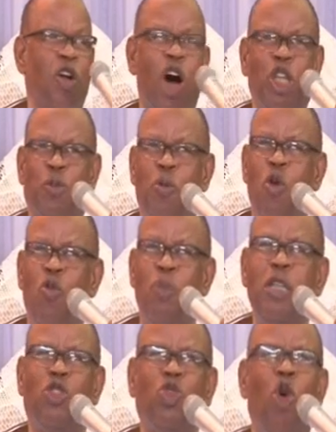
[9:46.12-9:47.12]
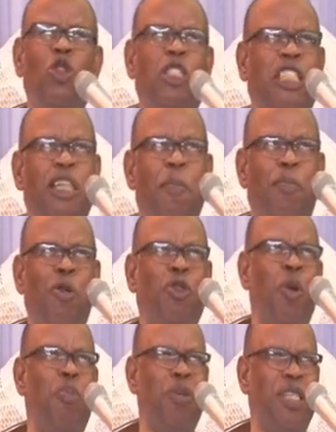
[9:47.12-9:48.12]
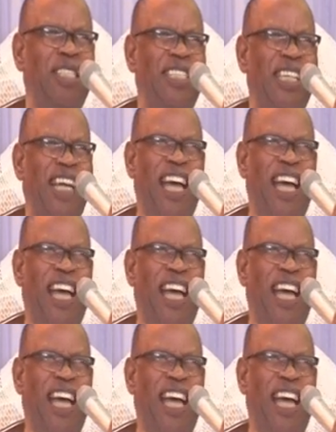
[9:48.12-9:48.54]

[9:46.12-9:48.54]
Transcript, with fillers: Gospel will be so simple to preach.